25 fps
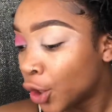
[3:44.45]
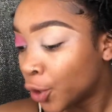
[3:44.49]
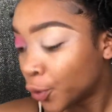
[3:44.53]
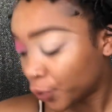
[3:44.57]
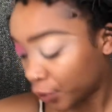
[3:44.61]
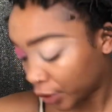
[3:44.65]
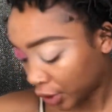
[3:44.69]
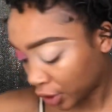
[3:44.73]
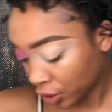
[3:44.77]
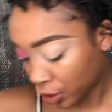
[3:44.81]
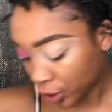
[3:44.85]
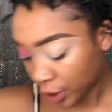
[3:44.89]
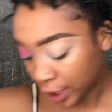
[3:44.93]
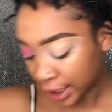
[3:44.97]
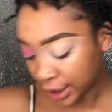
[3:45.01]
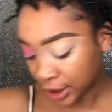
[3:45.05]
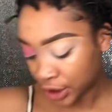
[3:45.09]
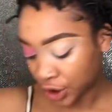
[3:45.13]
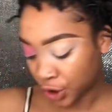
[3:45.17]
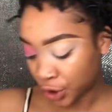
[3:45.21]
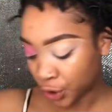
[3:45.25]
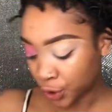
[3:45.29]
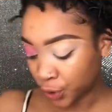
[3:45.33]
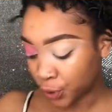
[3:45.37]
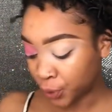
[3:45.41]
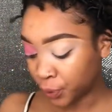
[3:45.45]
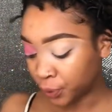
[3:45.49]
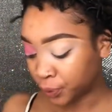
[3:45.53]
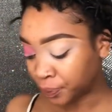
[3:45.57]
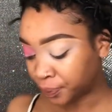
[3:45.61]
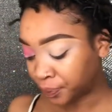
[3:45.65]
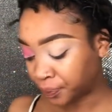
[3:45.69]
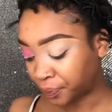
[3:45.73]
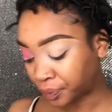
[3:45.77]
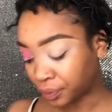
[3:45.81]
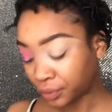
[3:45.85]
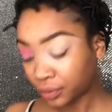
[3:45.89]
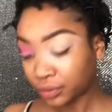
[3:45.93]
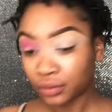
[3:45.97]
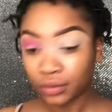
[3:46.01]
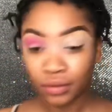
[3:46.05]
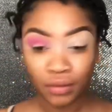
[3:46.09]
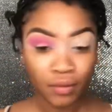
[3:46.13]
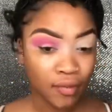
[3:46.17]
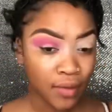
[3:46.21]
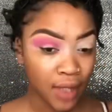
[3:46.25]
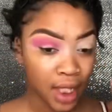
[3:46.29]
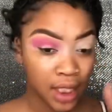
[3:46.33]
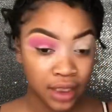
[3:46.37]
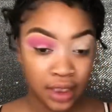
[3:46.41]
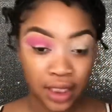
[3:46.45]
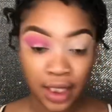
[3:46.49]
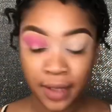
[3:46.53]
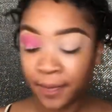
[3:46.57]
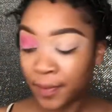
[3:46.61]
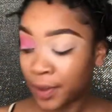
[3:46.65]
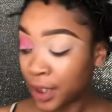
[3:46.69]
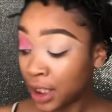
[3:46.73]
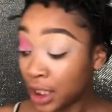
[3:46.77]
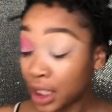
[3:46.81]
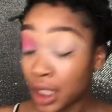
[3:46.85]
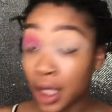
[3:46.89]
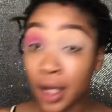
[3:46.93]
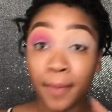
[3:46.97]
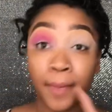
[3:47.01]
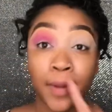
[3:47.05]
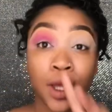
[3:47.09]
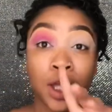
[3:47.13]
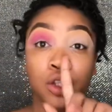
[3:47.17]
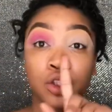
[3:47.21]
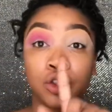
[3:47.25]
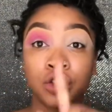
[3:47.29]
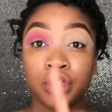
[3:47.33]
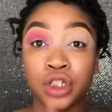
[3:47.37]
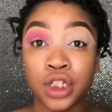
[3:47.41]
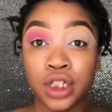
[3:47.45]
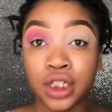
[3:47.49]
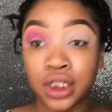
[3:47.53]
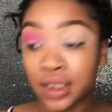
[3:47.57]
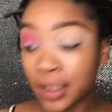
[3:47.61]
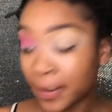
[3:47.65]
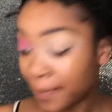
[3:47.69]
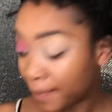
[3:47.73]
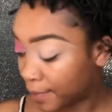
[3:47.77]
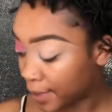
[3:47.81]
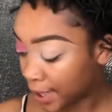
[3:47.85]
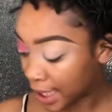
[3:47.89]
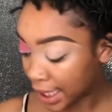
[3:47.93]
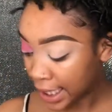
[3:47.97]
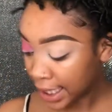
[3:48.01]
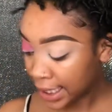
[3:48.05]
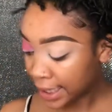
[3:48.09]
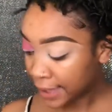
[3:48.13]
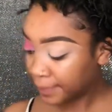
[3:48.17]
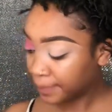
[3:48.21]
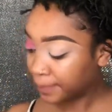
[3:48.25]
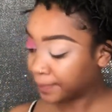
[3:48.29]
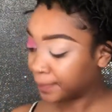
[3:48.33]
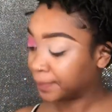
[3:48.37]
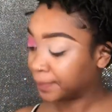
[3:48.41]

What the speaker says: We're going to deepen it up just a bit.